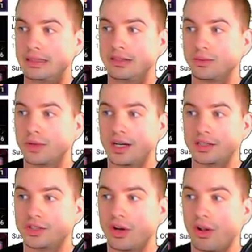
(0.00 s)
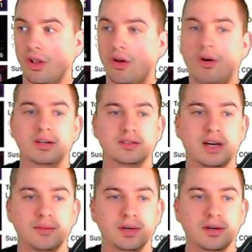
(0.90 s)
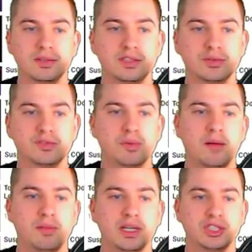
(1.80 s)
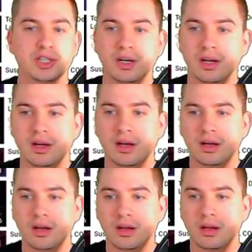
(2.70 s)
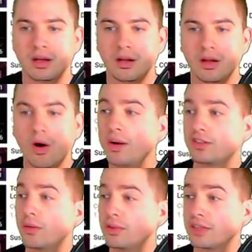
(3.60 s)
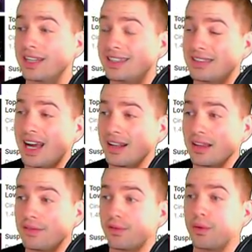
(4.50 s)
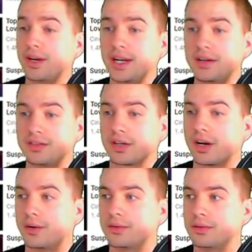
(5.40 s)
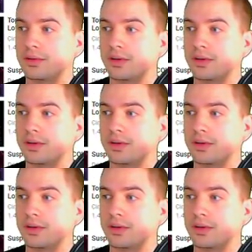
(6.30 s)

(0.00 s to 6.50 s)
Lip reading: This was a long time ago. This was published, oh, it's almost exactly 4 years ago.